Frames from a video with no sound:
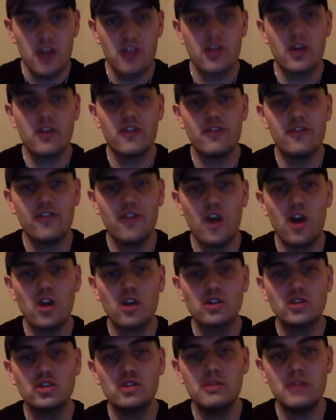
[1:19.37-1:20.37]
There are
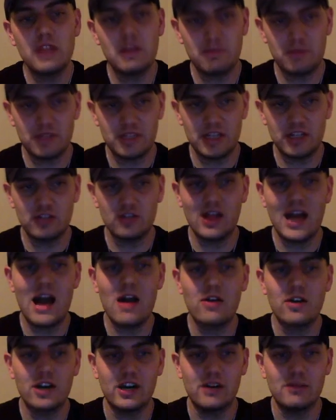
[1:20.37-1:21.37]
far too many potential
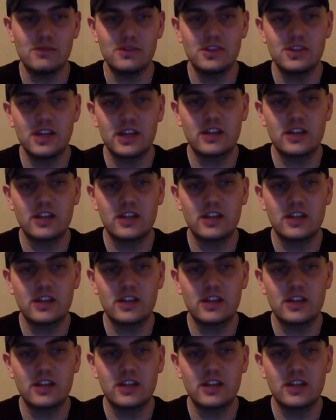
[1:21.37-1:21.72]
outcomes